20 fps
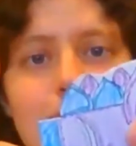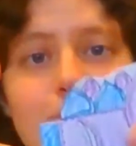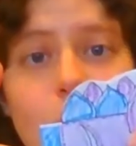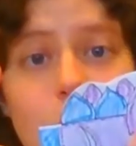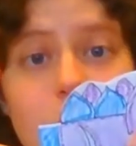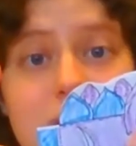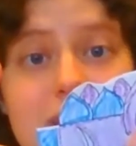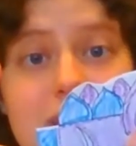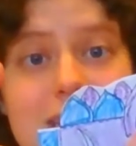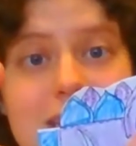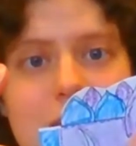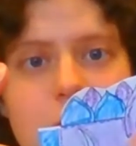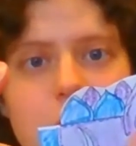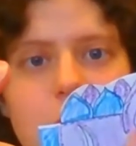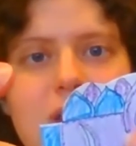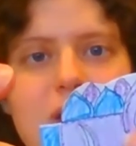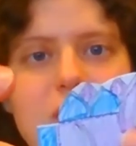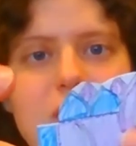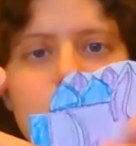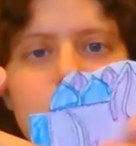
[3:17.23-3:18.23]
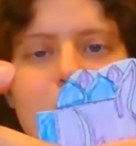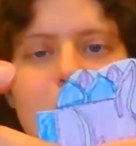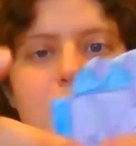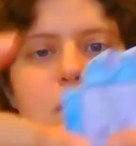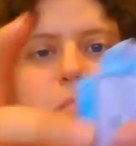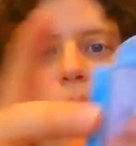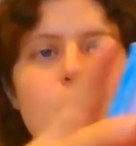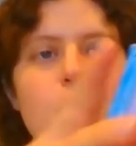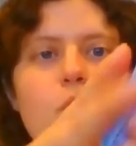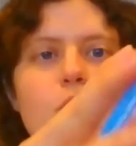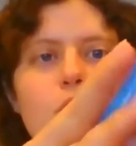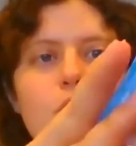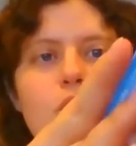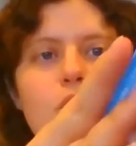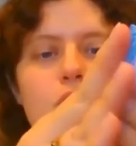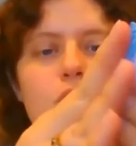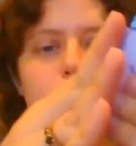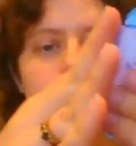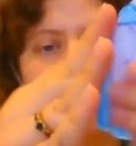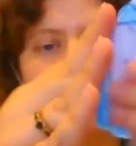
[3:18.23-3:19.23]
folded the piece of
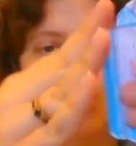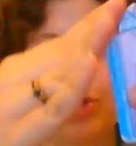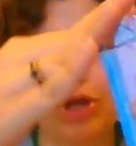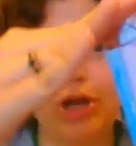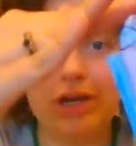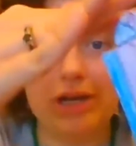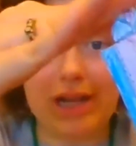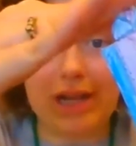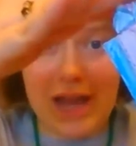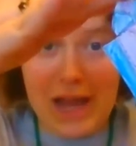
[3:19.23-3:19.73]
paper, you could